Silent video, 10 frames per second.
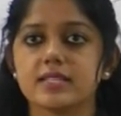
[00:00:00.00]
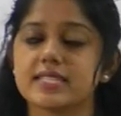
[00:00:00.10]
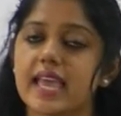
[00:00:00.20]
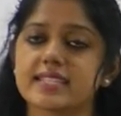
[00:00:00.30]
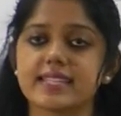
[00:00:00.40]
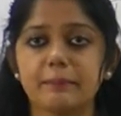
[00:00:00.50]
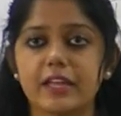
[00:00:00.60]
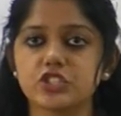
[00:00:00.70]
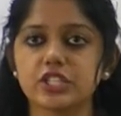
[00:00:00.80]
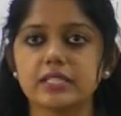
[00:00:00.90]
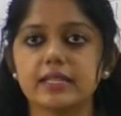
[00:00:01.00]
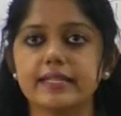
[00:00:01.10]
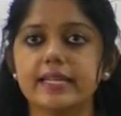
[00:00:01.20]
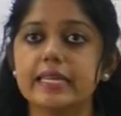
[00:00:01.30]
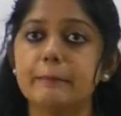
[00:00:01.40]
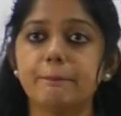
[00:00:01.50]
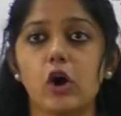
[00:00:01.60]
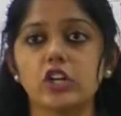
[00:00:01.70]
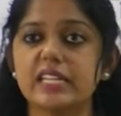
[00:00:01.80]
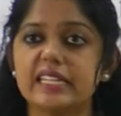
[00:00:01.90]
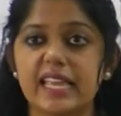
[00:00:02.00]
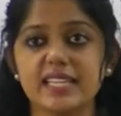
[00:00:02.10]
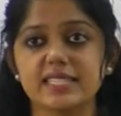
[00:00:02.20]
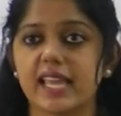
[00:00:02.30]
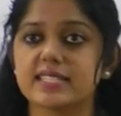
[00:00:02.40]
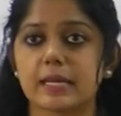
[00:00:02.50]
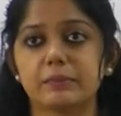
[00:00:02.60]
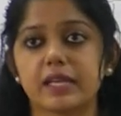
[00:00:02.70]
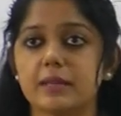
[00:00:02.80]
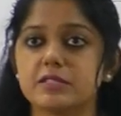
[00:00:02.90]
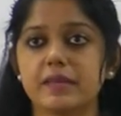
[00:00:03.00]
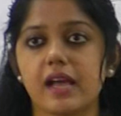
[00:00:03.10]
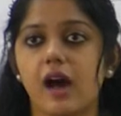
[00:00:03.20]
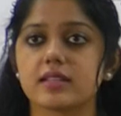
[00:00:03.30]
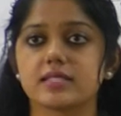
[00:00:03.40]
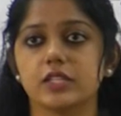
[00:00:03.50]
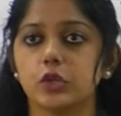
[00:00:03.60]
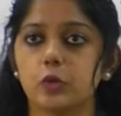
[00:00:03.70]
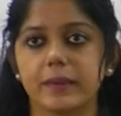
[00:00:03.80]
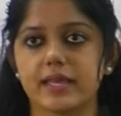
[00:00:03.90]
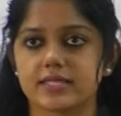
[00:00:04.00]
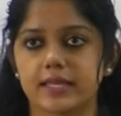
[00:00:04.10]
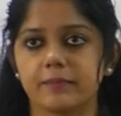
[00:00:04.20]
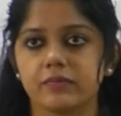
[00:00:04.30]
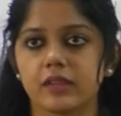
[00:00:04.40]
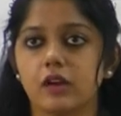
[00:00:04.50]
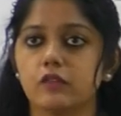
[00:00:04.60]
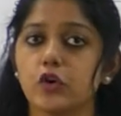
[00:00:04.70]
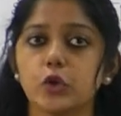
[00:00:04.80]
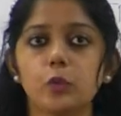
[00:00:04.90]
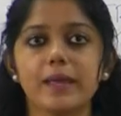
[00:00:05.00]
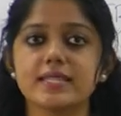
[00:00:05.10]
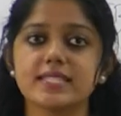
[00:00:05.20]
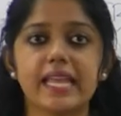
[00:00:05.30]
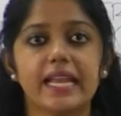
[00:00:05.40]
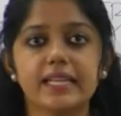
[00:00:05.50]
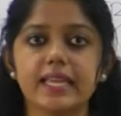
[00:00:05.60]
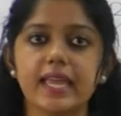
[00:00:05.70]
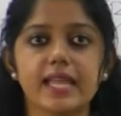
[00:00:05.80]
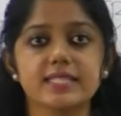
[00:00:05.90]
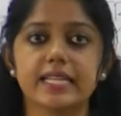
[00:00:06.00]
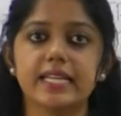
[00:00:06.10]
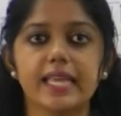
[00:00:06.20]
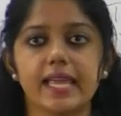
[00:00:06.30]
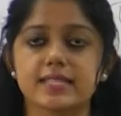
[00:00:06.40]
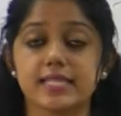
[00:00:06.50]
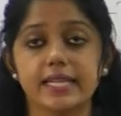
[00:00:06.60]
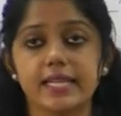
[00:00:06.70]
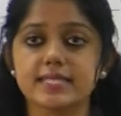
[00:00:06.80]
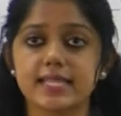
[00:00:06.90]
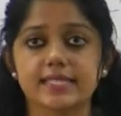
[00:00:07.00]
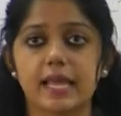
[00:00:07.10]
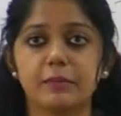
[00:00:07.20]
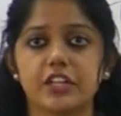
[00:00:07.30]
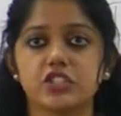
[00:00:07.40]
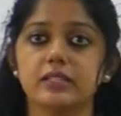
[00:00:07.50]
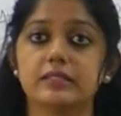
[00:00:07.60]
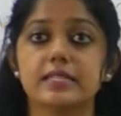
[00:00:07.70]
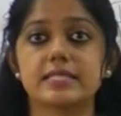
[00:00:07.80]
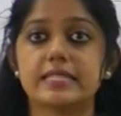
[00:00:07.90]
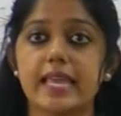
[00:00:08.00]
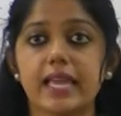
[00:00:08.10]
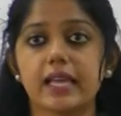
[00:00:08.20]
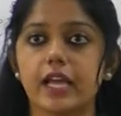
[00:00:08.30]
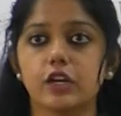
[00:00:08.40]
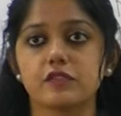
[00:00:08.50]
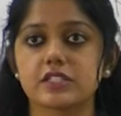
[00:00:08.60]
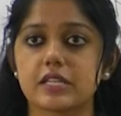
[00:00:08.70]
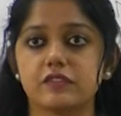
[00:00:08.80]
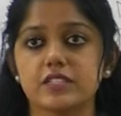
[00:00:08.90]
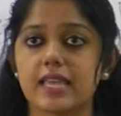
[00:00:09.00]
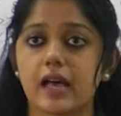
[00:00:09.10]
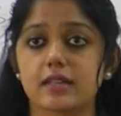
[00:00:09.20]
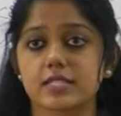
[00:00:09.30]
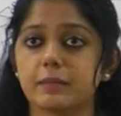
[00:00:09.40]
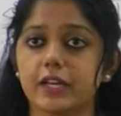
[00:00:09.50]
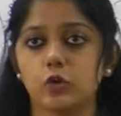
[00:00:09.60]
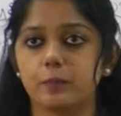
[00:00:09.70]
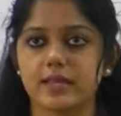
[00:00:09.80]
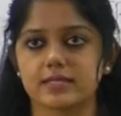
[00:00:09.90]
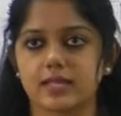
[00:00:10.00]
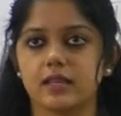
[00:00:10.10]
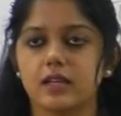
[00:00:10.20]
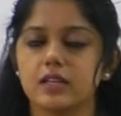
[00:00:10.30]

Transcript: See, as I mentioned earlier, important days can sometimes be asked in UPSC. For UPSC NDA and CDS examination, this day kind of stuff is asked by UPSC.